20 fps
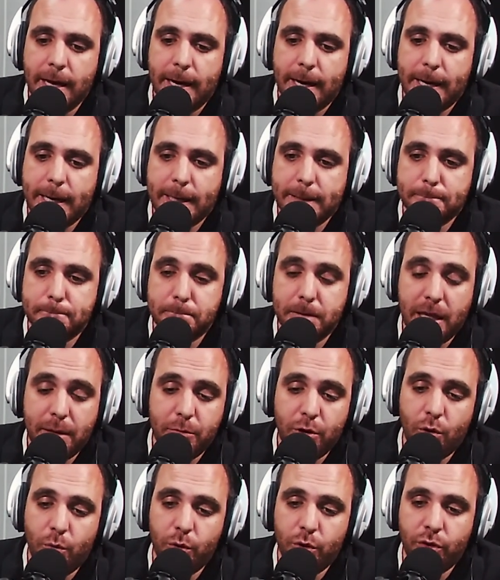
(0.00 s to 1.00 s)
Let
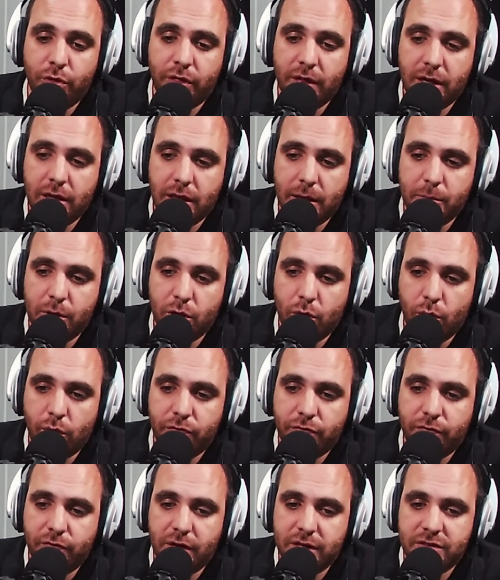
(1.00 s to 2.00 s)
me know what you think. Let me know
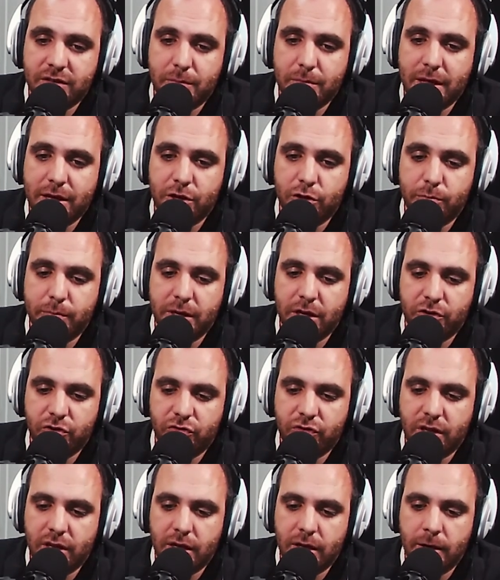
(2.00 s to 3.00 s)
if it's something that you'd be
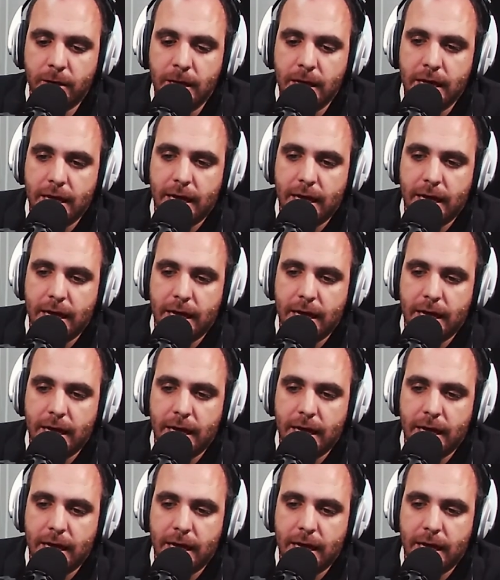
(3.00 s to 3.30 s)
interested in.